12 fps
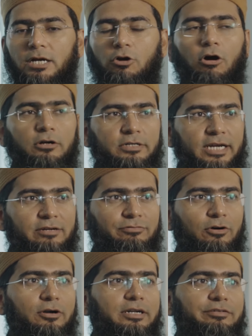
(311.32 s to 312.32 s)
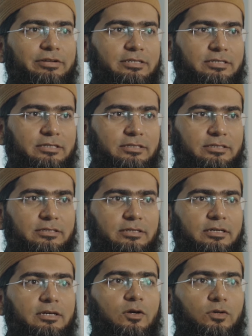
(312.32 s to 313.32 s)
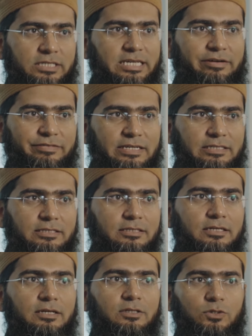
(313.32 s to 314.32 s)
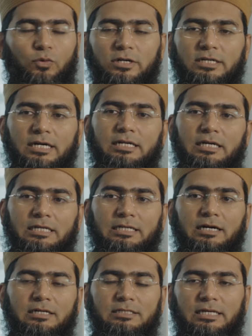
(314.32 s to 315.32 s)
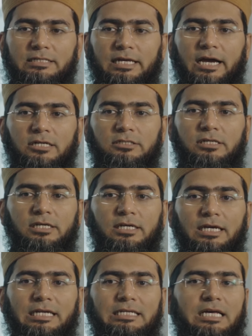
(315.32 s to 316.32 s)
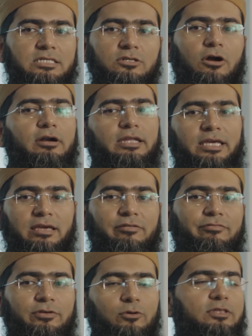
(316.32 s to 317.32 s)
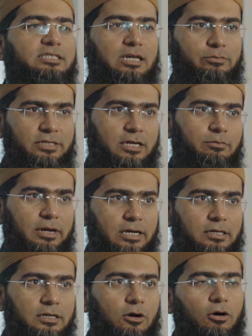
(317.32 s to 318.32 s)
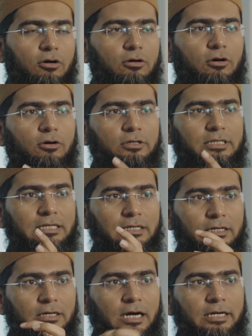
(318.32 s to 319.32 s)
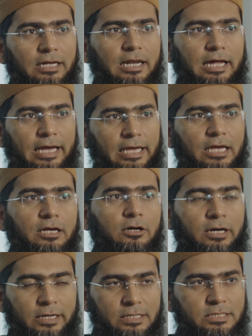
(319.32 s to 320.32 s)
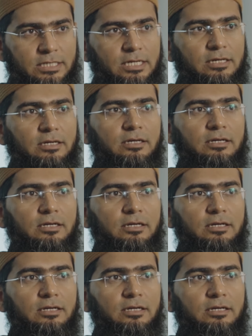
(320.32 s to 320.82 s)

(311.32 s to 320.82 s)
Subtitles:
contract for differences, CFDs. So what it does is actually it does not give you the subject matter or the underlying currency